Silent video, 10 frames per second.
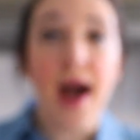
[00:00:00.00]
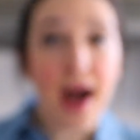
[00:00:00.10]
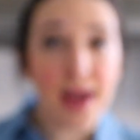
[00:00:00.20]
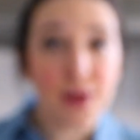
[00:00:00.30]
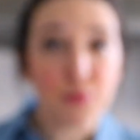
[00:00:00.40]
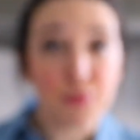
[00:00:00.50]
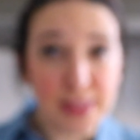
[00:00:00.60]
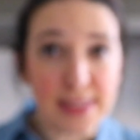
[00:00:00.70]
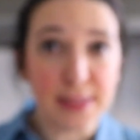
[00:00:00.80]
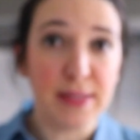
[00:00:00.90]
I have
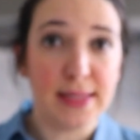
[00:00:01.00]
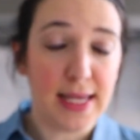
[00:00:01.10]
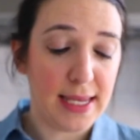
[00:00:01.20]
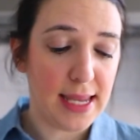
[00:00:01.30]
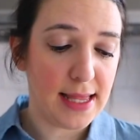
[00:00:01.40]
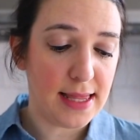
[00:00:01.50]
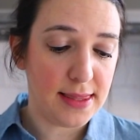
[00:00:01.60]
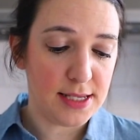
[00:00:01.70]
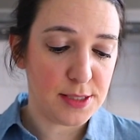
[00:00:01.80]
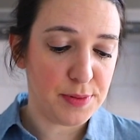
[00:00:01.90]
really been liking
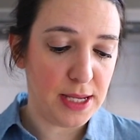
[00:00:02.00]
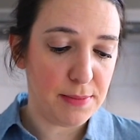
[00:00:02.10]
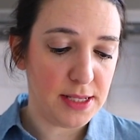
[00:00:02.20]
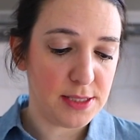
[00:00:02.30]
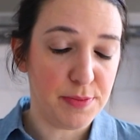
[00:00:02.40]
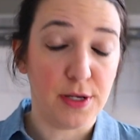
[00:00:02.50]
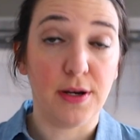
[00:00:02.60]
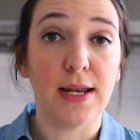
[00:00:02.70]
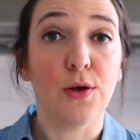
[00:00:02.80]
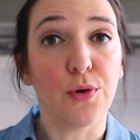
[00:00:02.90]
this plant-based butter,
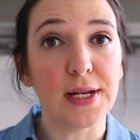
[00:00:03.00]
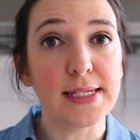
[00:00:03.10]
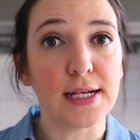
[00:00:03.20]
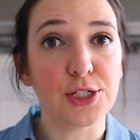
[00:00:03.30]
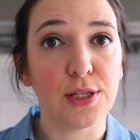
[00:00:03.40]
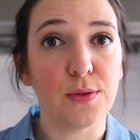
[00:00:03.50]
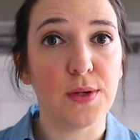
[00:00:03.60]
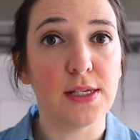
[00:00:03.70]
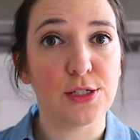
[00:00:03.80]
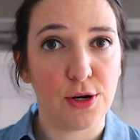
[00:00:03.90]
and Courtney's actually the
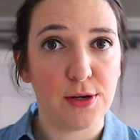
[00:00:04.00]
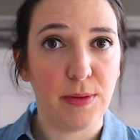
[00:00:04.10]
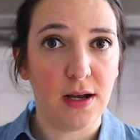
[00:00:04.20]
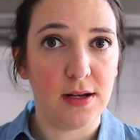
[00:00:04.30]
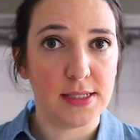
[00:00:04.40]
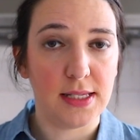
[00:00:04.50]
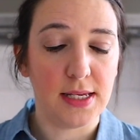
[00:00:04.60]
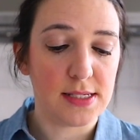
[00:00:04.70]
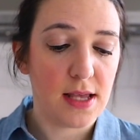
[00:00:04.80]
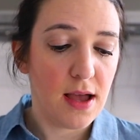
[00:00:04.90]
one that turned me onto
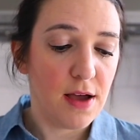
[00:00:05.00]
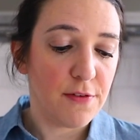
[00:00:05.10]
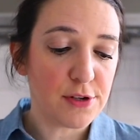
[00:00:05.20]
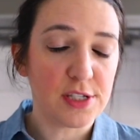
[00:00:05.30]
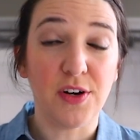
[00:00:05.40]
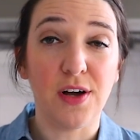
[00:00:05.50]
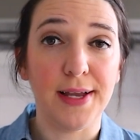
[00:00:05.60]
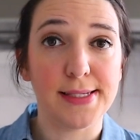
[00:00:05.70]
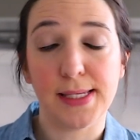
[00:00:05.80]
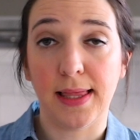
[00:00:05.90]
this. First of all,
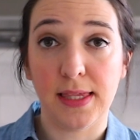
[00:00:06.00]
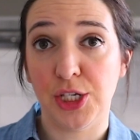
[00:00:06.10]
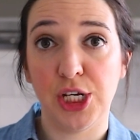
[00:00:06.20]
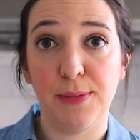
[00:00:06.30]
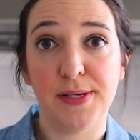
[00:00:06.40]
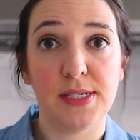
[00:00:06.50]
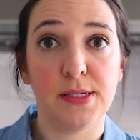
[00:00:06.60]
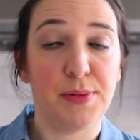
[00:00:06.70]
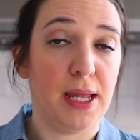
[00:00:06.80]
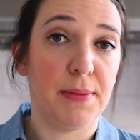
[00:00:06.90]
it's like the
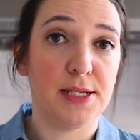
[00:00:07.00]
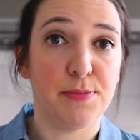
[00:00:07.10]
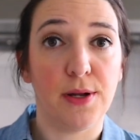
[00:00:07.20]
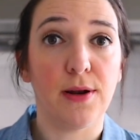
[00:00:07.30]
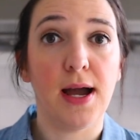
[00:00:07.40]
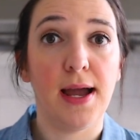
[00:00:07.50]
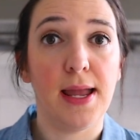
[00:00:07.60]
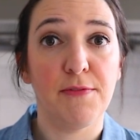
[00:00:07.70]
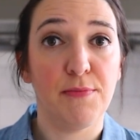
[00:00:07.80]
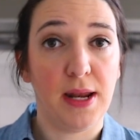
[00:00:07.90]
cheapest plant-based butter I
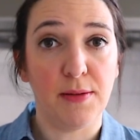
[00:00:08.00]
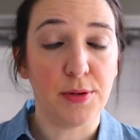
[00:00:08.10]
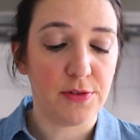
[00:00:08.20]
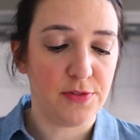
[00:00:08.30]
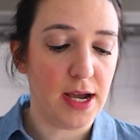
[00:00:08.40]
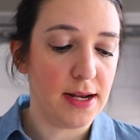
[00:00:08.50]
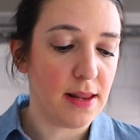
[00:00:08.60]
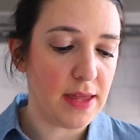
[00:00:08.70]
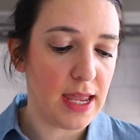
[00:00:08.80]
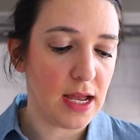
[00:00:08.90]
have been able to find.
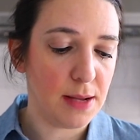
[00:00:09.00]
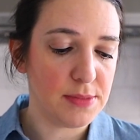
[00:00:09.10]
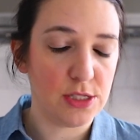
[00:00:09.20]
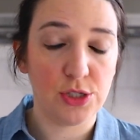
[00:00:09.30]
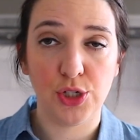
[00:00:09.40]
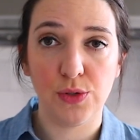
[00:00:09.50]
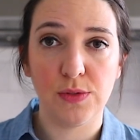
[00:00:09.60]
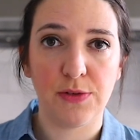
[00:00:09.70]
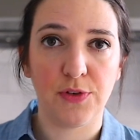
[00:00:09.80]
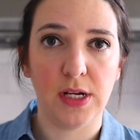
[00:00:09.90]
It comes in two
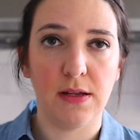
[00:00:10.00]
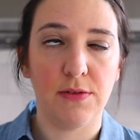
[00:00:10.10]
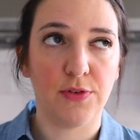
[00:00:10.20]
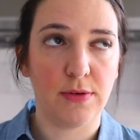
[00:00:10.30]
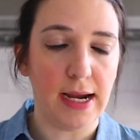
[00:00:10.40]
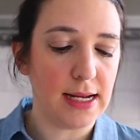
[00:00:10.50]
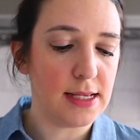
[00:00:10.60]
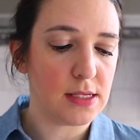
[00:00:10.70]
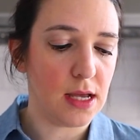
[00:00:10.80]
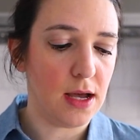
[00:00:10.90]
different
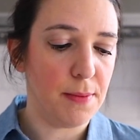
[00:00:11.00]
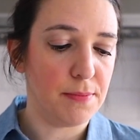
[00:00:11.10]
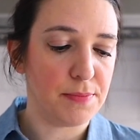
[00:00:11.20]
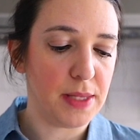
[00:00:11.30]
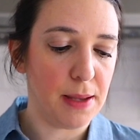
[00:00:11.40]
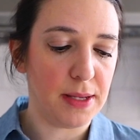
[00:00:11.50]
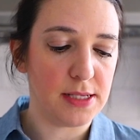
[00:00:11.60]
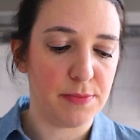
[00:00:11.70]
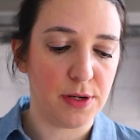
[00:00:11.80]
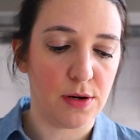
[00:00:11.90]
varieties,
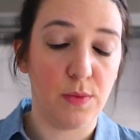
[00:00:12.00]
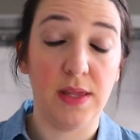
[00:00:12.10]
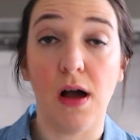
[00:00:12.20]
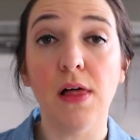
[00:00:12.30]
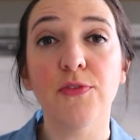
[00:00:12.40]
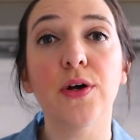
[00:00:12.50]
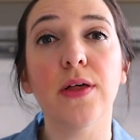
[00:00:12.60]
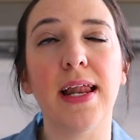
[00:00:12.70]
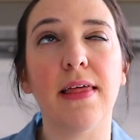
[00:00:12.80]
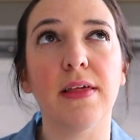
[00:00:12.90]
plant-based butter with olive
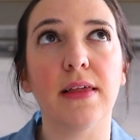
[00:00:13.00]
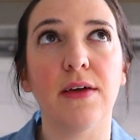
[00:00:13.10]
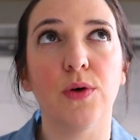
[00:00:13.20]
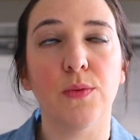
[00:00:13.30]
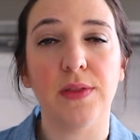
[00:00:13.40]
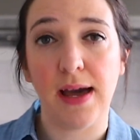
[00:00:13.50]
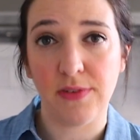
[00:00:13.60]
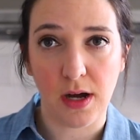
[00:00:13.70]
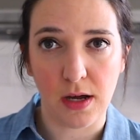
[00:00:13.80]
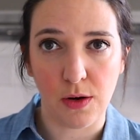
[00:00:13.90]
oil, and I think they have one with
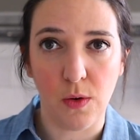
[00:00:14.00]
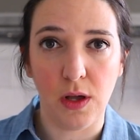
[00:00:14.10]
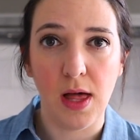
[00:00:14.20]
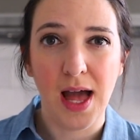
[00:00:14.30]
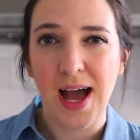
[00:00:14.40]
avocado oil.